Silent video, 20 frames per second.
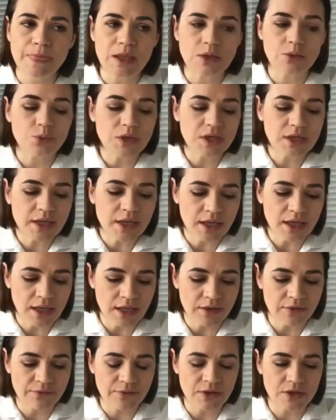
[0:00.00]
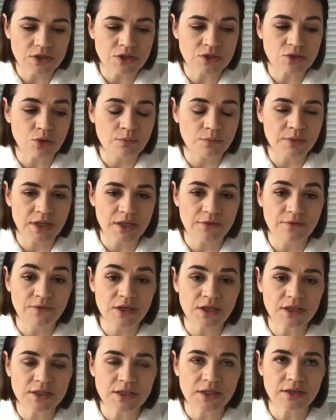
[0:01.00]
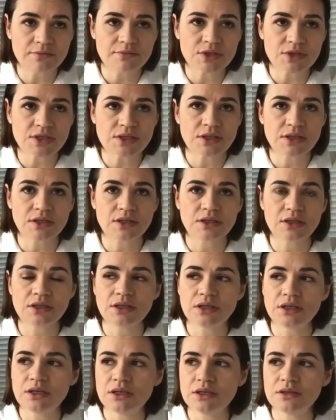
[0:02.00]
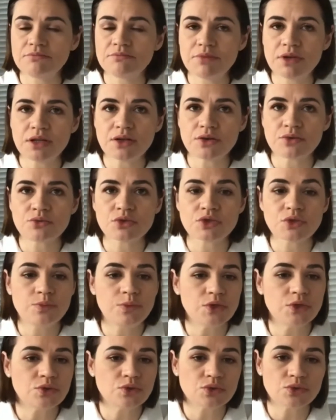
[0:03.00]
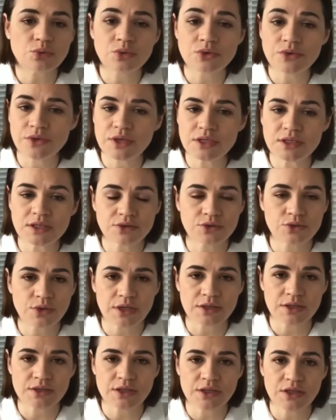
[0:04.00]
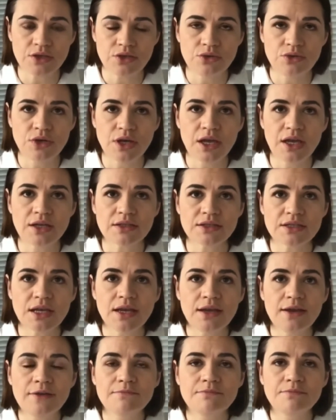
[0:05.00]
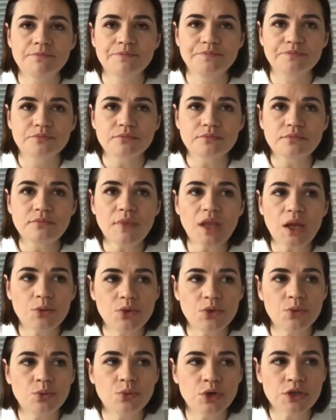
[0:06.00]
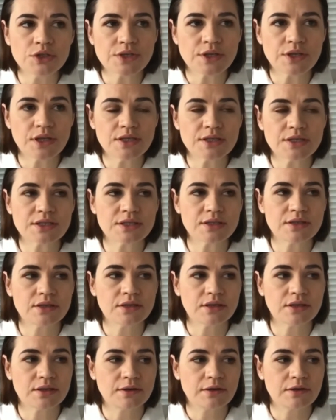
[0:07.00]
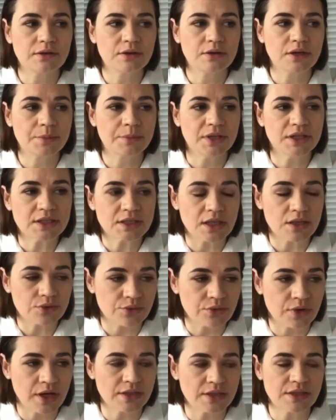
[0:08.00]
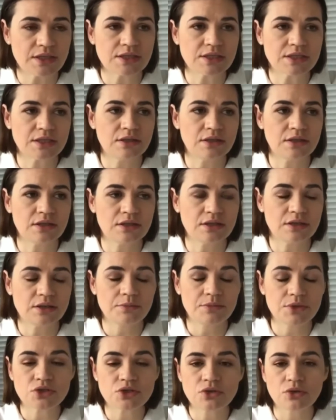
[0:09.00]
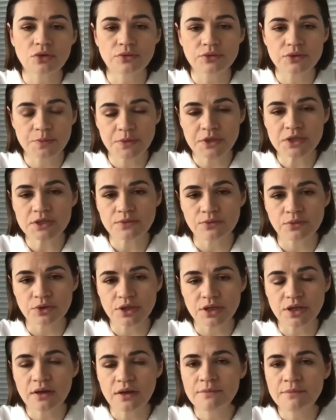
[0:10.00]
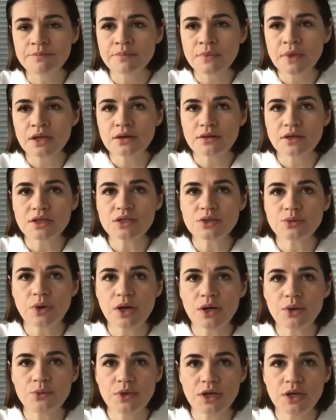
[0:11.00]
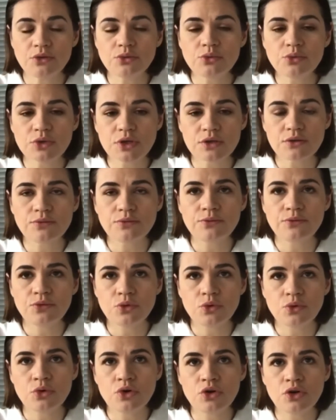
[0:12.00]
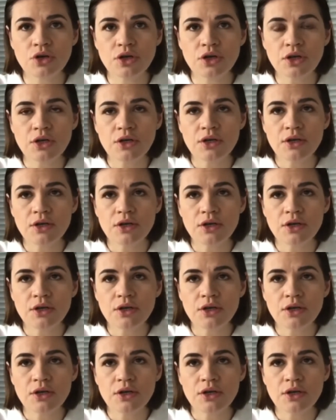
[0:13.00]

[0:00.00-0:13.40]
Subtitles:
we have so many victims in Belarus. We don't want this to continue, and we want this political crisis be solved peacefully. That's why we are looking for